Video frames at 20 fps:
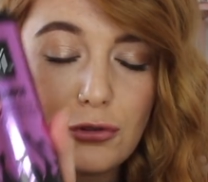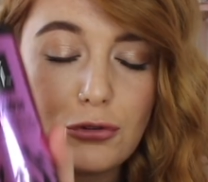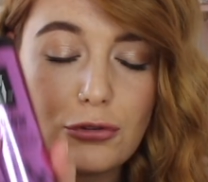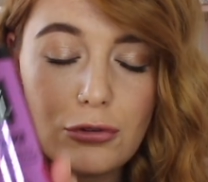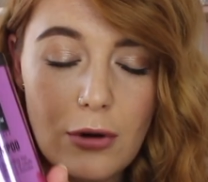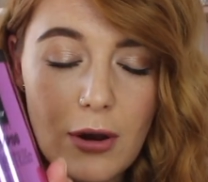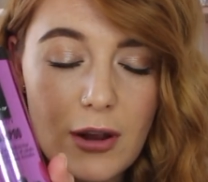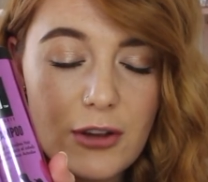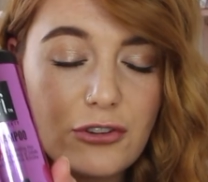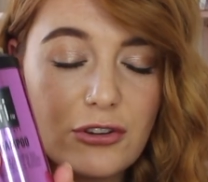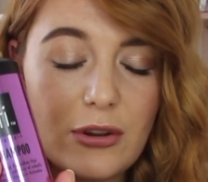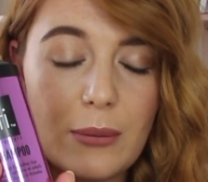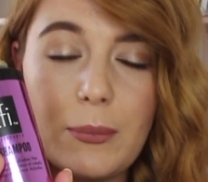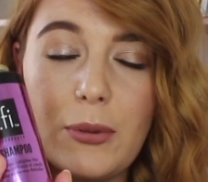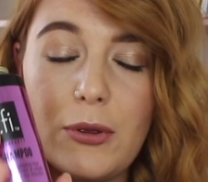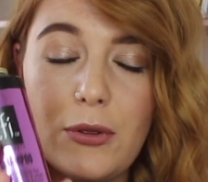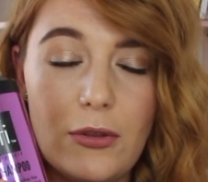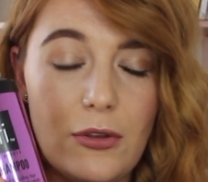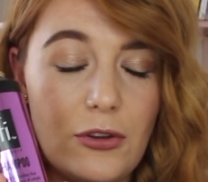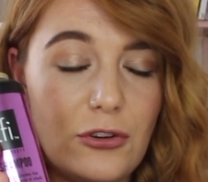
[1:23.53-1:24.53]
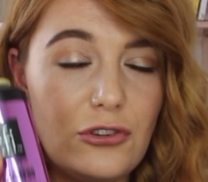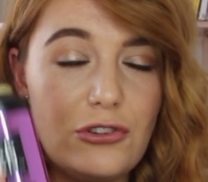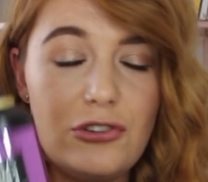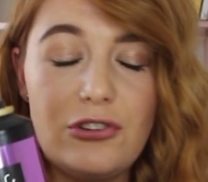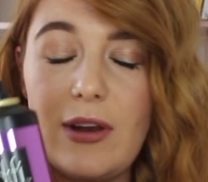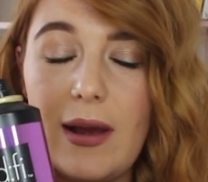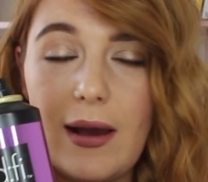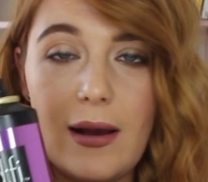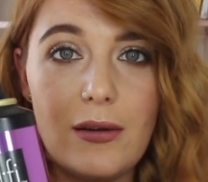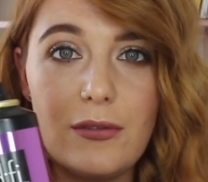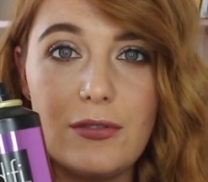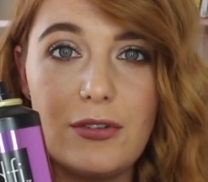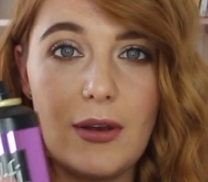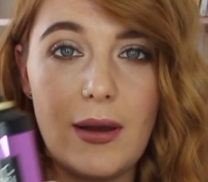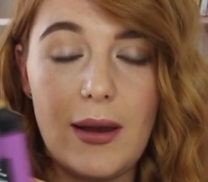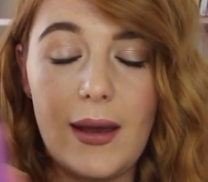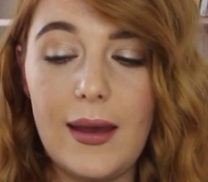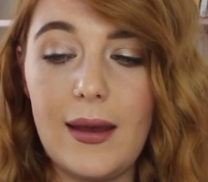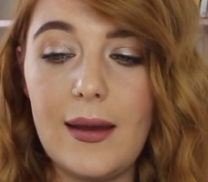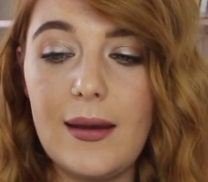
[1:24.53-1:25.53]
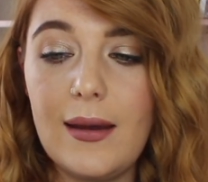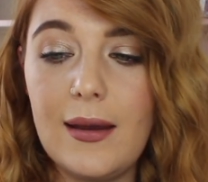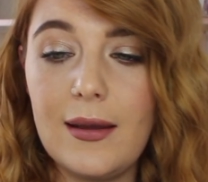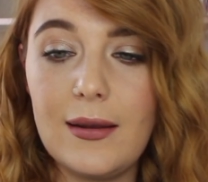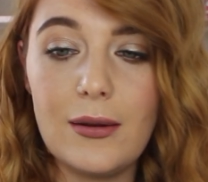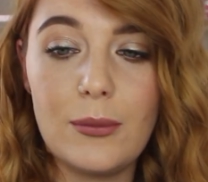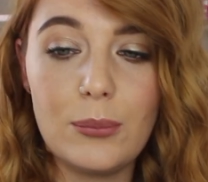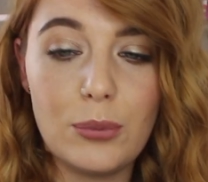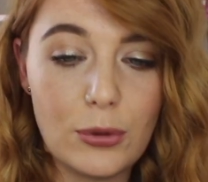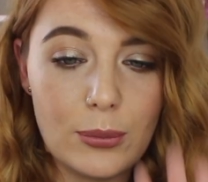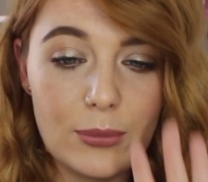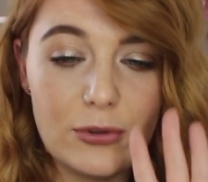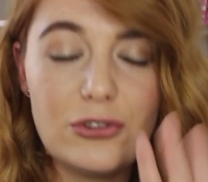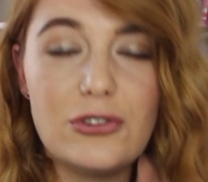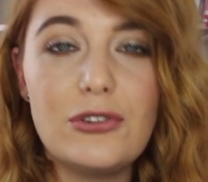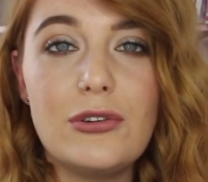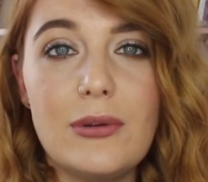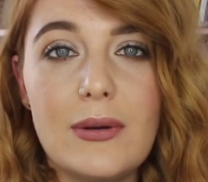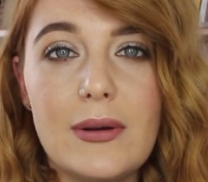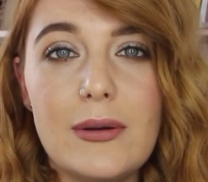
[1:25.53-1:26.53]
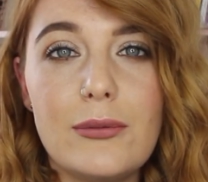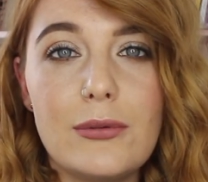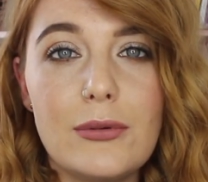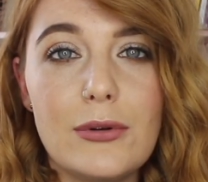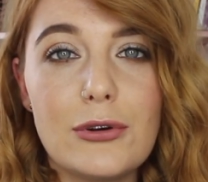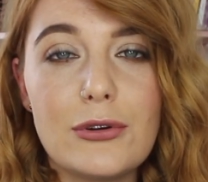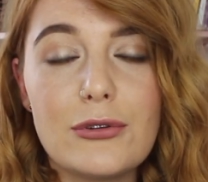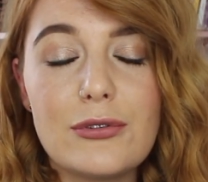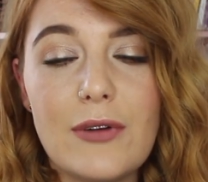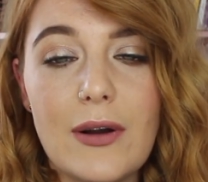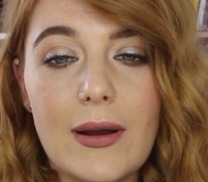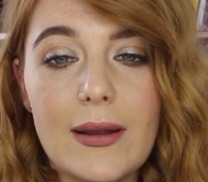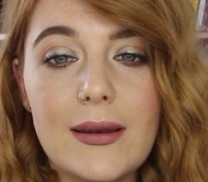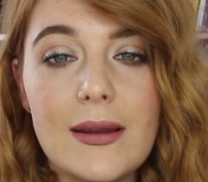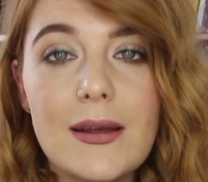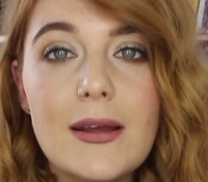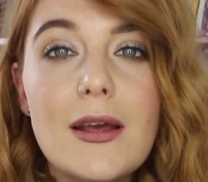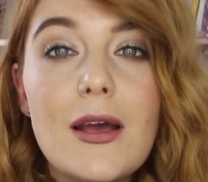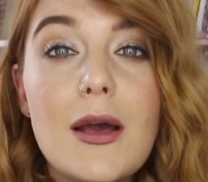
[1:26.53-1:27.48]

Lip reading: dry shampoo the shit out of your hair and I promise you it will look fine.